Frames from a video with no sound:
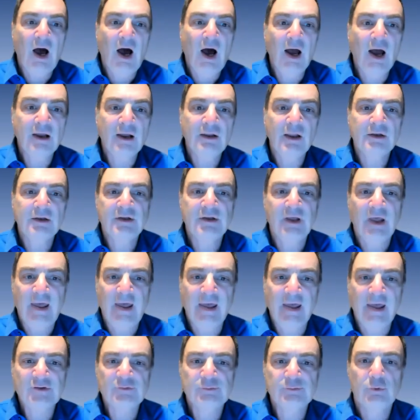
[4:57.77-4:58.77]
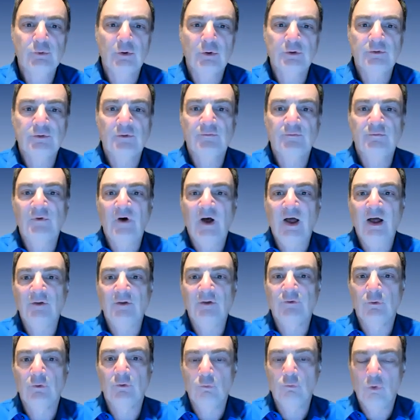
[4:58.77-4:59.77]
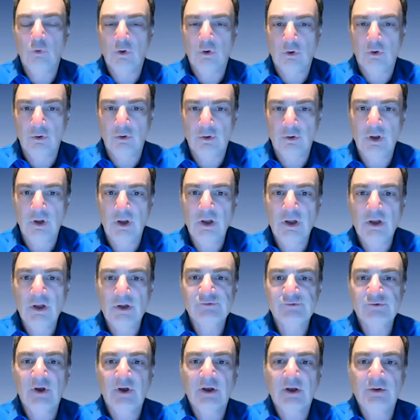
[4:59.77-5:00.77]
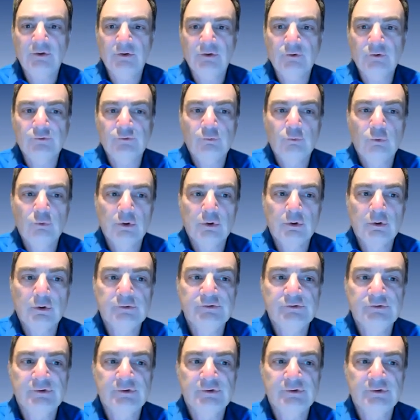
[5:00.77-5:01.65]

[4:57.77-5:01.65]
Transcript: I like to export the file to Word so I can use Word's